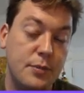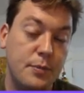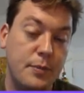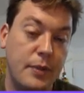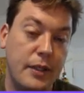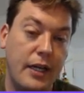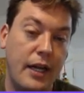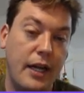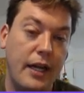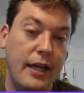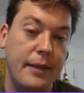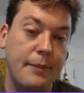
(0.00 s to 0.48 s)

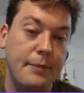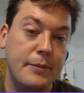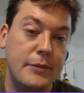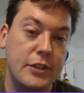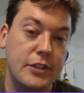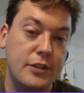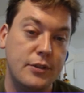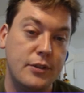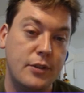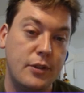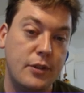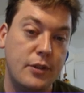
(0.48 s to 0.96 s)
But I am
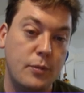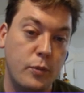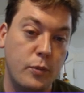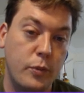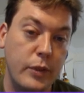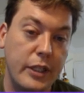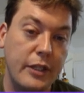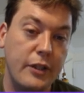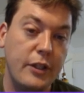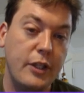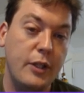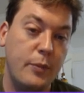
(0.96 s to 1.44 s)
just
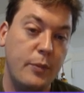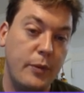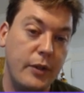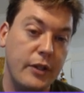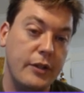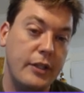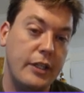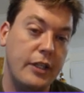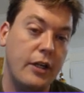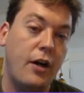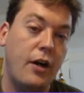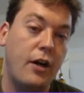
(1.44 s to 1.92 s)
really,
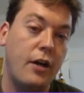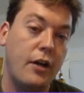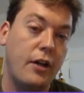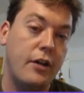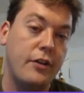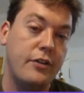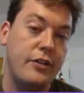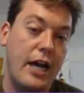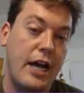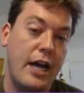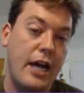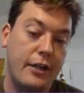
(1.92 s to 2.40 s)
really hard
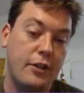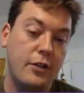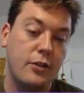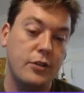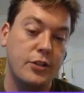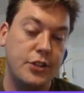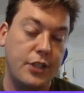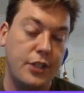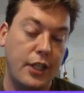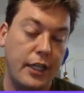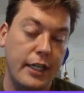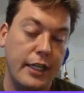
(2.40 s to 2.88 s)
on tactical
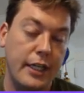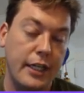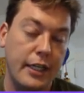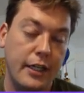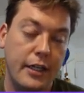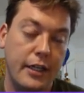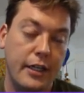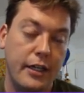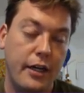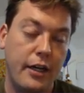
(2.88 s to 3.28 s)
study